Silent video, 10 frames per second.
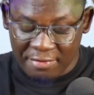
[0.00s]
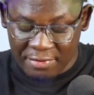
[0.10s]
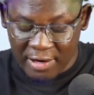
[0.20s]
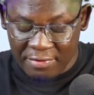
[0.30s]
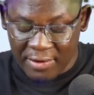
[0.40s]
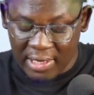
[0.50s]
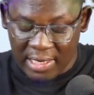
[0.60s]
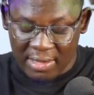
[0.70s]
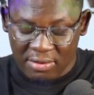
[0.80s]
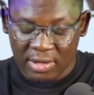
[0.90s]
very, very
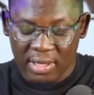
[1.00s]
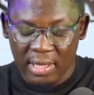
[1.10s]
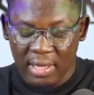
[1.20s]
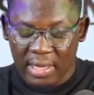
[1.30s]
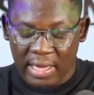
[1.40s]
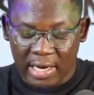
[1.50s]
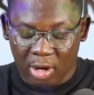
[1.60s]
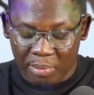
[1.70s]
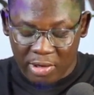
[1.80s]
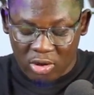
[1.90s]
lengthy, and
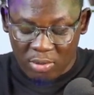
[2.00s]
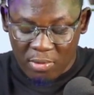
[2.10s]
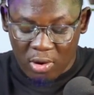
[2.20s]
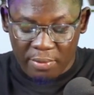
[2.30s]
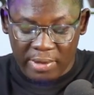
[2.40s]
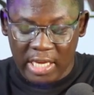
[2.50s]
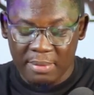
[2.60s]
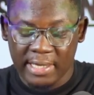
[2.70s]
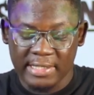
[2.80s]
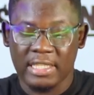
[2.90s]
I'll bring you more
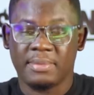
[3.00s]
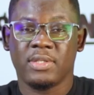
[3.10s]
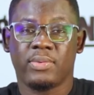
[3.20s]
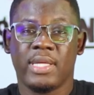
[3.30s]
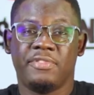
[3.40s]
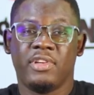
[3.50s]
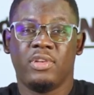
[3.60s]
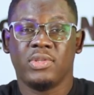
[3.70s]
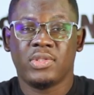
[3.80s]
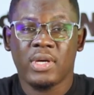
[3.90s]
in my subsequent
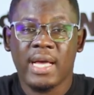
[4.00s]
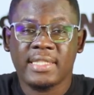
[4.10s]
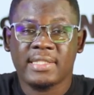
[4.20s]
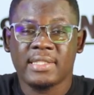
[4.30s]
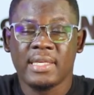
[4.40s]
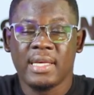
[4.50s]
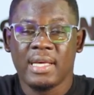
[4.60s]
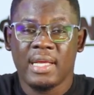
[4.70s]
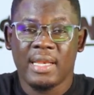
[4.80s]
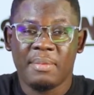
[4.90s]
video. So guys,
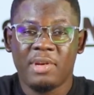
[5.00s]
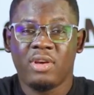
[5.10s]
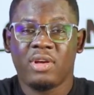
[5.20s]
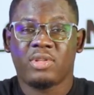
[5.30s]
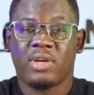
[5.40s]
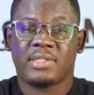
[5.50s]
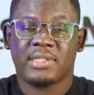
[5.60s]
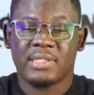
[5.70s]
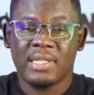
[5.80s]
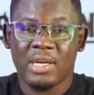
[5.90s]
let me know your
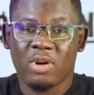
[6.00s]
thoughts in the